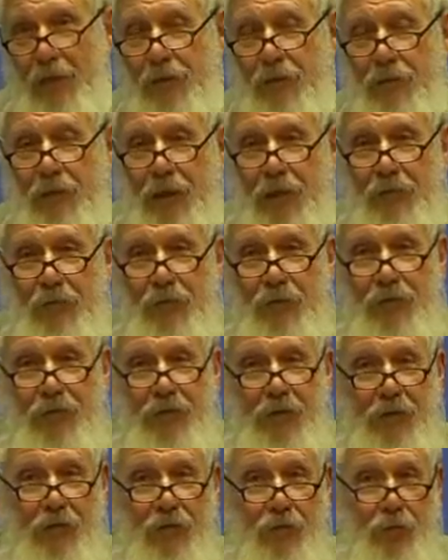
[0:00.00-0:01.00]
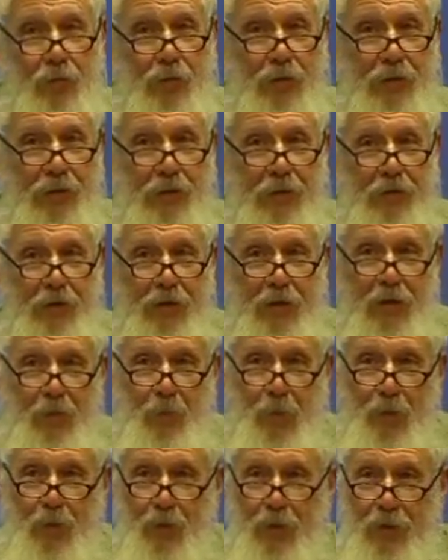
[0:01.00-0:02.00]
You know, I was in Jordan a
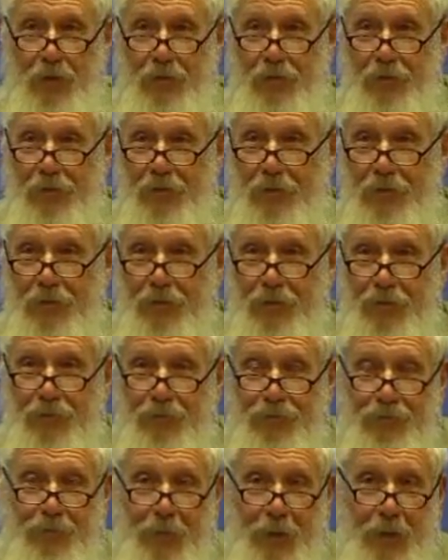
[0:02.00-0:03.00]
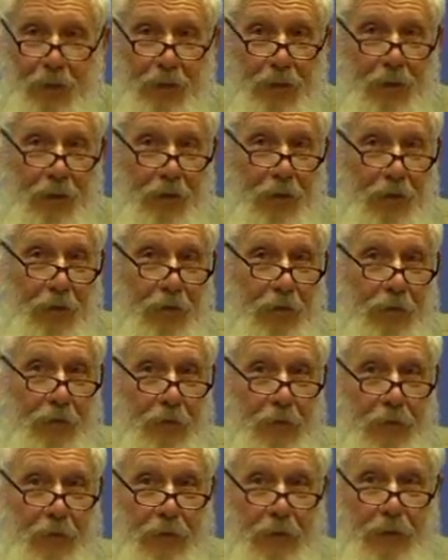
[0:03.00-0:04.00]
couple of weeks ago,
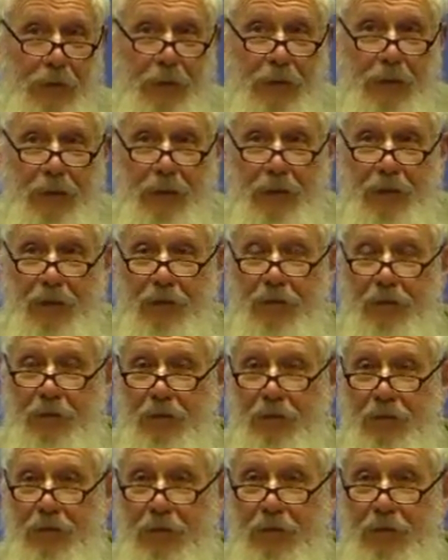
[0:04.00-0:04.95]
and